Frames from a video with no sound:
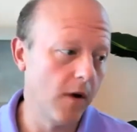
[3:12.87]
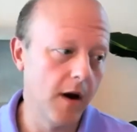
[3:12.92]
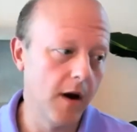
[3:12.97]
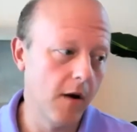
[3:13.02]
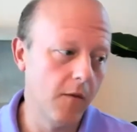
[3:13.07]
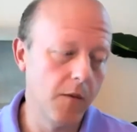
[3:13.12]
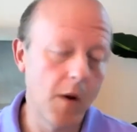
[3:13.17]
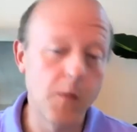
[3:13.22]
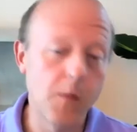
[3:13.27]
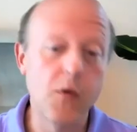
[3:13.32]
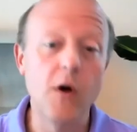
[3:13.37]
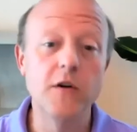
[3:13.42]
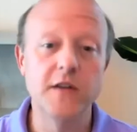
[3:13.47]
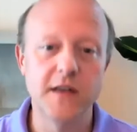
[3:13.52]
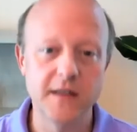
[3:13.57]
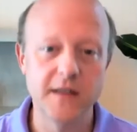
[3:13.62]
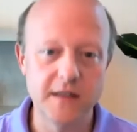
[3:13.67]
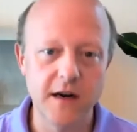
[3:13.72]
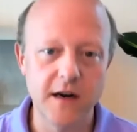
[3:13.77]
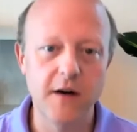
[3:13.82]

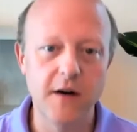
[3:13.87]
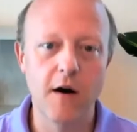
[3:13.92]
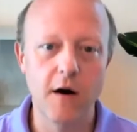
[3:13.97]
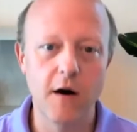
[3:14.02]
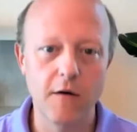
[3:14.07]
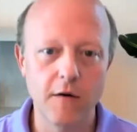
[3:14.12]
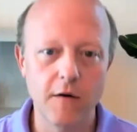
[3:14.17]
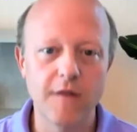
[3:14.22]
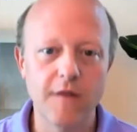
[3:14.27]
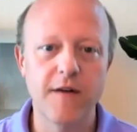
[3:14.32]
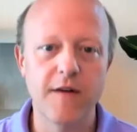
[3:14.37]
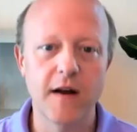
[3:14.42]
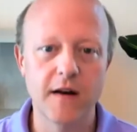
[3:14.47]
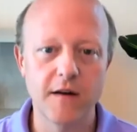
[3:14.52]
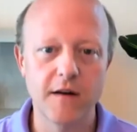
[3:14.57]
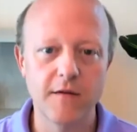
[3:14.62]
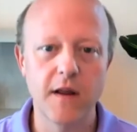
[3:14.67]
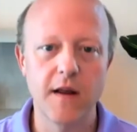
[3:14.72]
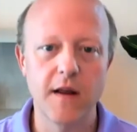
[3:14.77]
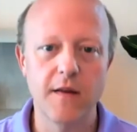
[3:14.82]
approaching zero
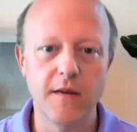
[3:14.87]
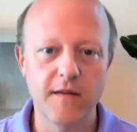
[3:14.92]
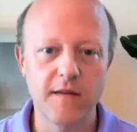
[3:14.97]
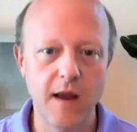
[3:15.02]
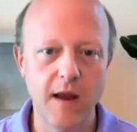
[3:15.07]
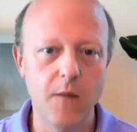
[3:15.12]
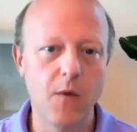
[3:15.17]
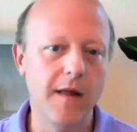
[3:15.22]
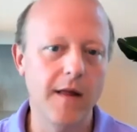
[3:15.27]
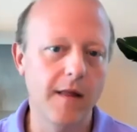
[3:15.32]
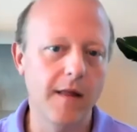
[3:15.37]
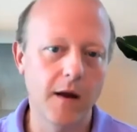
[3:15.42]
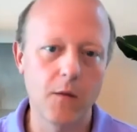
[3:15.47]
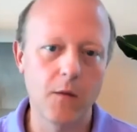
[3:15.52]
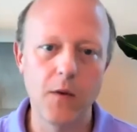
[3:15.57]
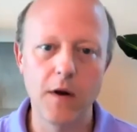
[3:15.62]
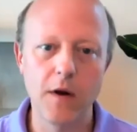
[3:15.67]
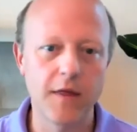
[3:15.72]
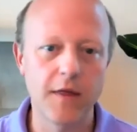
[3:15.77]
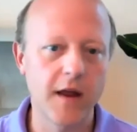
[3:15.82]
effectively, in the same way like
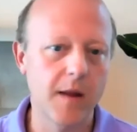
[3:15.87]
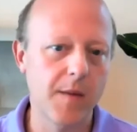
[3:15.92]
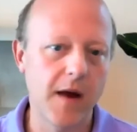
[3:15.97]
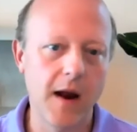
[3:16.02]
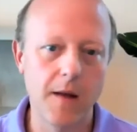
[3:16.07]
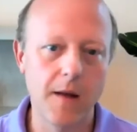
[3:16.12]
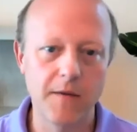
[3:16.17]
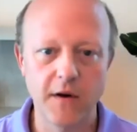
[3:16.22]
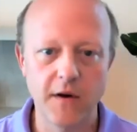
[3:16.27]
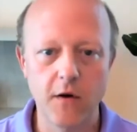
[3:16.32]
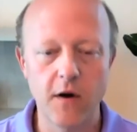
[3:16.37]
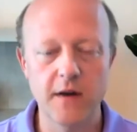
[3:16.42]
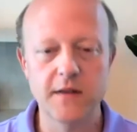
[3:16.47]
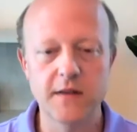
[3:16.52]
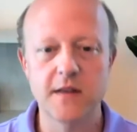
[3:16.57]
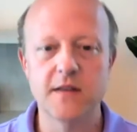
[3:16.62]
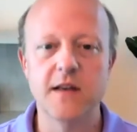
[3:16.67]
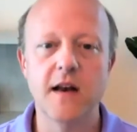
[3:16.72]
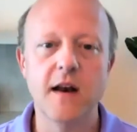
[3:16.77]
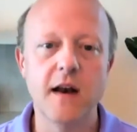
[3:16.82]
we don't think about how much it costs
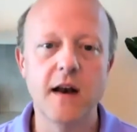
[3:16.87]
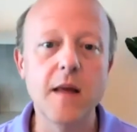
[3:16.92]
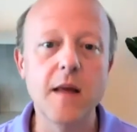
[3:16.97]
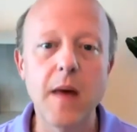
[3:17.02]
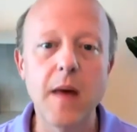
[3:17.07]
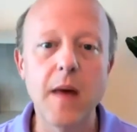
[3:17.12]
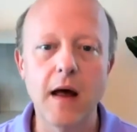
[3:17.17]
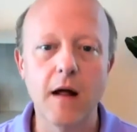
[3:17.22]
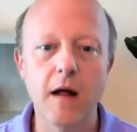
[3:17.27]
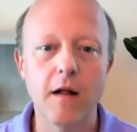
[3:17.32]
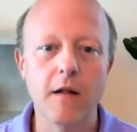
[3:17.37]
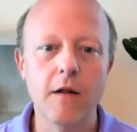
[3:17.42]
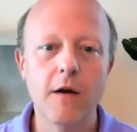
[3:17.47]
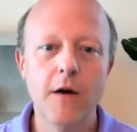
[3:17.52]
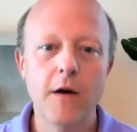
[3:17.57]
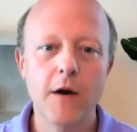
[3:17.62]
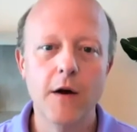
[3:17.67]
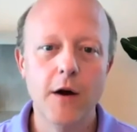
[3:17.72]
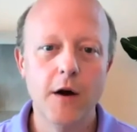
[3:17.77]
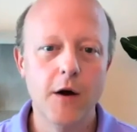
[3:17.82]
to send an email.
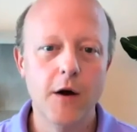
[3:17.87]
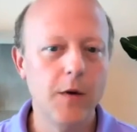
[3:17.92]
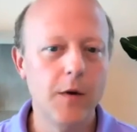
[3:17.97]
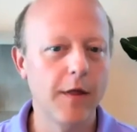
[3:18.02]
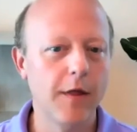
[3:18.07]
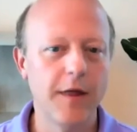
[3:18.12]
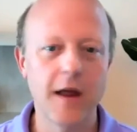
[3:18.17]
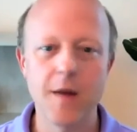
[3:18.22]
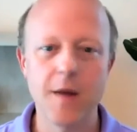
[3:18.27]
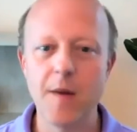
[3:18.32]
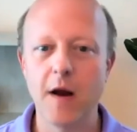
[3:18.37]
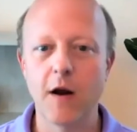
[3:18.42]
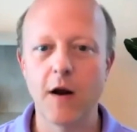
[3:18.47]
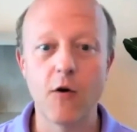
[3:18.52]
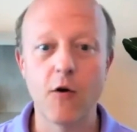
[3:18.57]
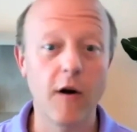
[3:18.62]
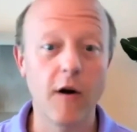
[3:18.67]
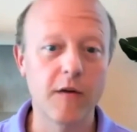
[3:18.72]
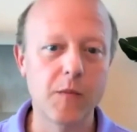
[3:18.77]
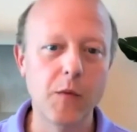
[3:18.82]
We don't think about a
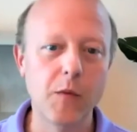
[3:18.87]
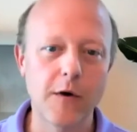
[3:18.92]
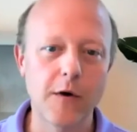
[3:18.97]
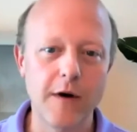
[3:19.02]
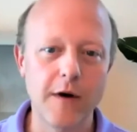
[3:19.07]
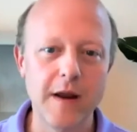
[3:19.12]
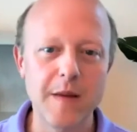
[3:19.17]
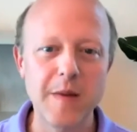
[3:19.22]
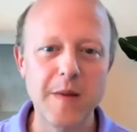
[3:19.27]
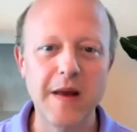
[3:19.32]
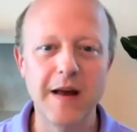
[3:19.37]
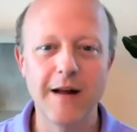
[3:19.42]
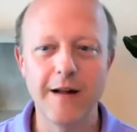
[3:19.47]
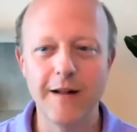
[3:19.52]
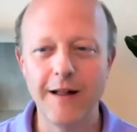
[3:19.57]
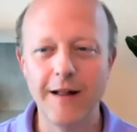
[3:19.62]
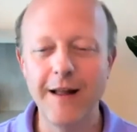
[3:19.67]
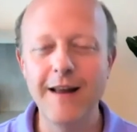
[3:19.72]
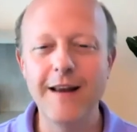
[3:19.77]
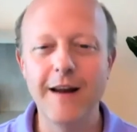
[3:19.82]
cross-border
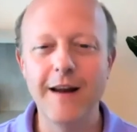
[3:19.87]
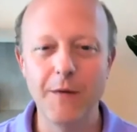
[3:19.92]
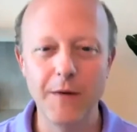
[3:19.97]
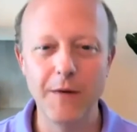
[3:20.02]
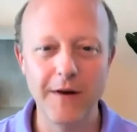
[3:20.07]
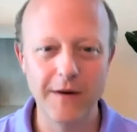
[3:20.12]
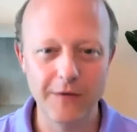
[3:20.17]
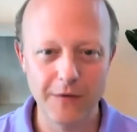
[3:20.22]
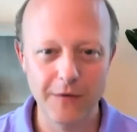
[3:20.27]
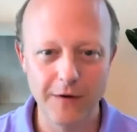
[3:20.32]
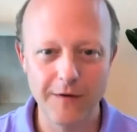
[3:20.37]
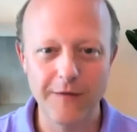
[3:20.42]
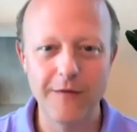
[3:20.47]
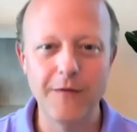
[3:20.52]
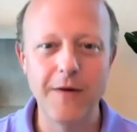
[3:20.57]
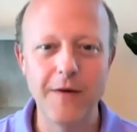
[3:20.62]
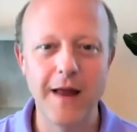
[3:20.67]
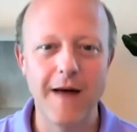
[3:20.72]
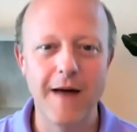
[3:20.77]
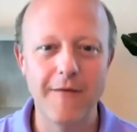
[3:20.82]
email. We just
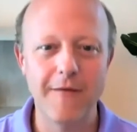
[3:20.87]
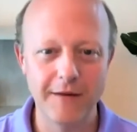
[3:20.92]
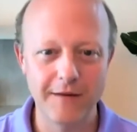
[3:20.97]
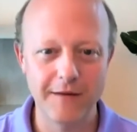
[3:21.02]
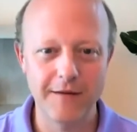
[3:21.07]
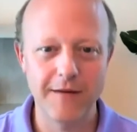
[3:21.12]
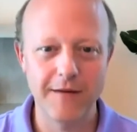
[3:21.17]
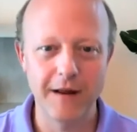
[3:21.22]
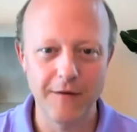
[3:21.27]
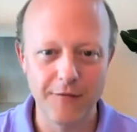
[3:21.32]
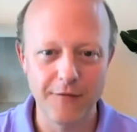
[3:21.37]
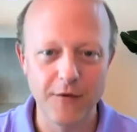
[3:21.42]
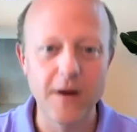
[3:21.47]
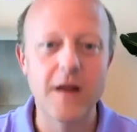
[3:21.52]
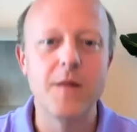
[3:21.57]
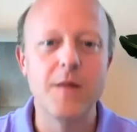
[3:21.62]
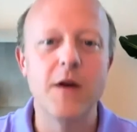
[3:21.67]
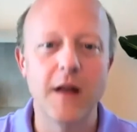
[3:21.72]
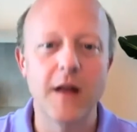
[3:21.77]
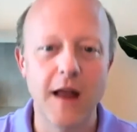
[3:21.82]
we have this like free
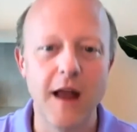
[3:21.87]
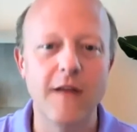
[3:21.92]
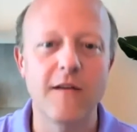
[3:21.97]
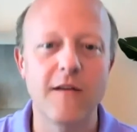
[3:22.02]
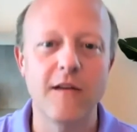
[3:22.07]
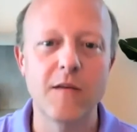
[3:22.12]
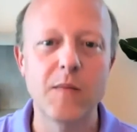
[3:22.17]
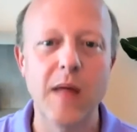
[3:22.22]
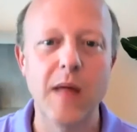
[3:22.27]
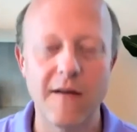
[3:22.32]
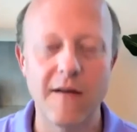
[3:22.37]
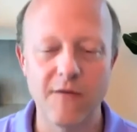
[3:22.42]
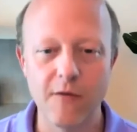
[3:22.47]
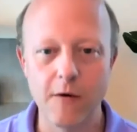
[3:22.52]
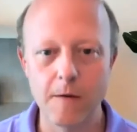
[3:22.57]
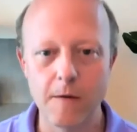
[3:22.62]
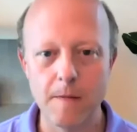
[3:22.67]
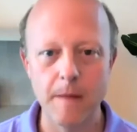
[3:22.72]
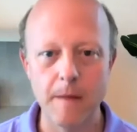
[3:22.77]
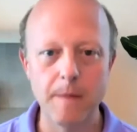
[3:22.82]
communications
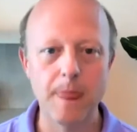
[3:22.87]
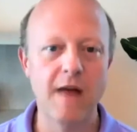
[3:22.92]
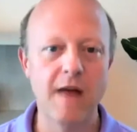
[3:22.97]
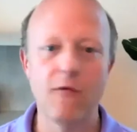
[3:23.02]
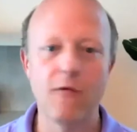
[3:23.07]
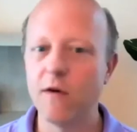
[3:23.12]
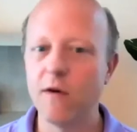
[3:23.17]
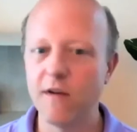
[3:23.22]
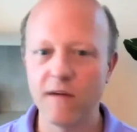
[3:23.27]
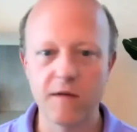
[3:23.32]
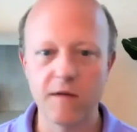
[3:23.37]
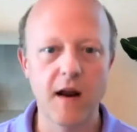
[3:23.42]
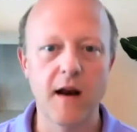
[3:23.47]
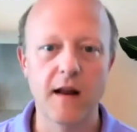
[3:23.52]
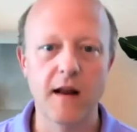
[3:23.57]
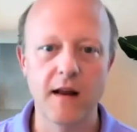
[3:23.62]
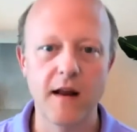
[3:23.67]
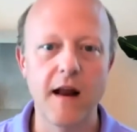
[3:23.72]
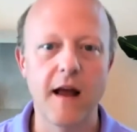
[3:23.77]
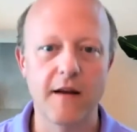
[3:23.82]
platform that everyone just kind
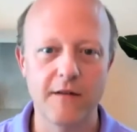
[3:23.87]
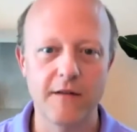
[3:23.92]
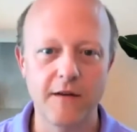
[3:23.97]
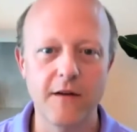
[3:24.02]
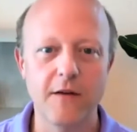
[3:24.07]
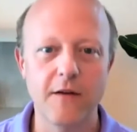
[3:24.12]
of connects to.